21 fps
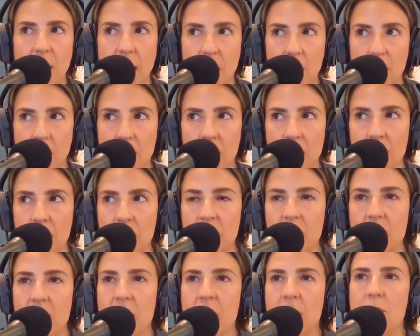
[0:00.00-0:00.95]
of
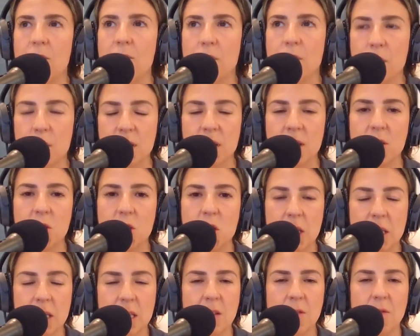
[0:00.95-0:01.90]
outcomes versus
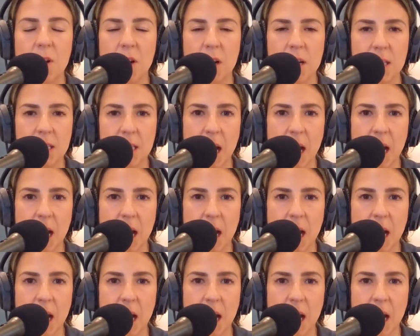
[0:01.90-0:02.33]
just the very